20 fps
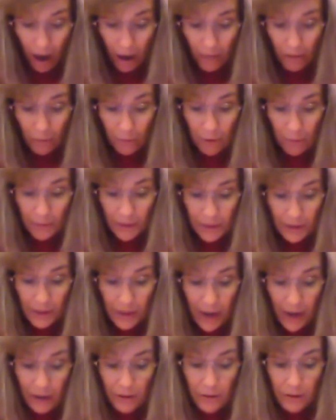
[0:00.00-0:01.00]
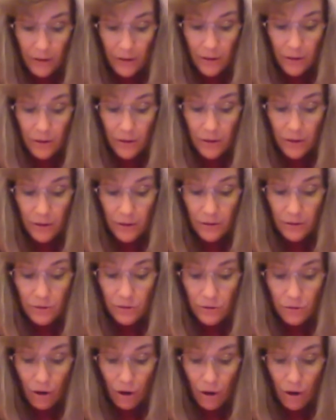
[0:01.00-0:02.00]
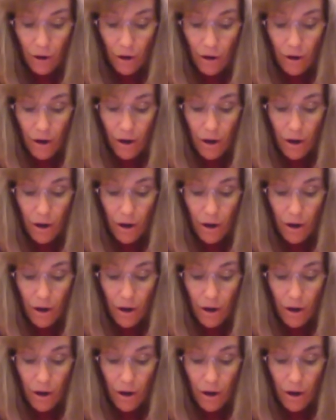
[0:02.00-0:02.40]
The woman said, Sir,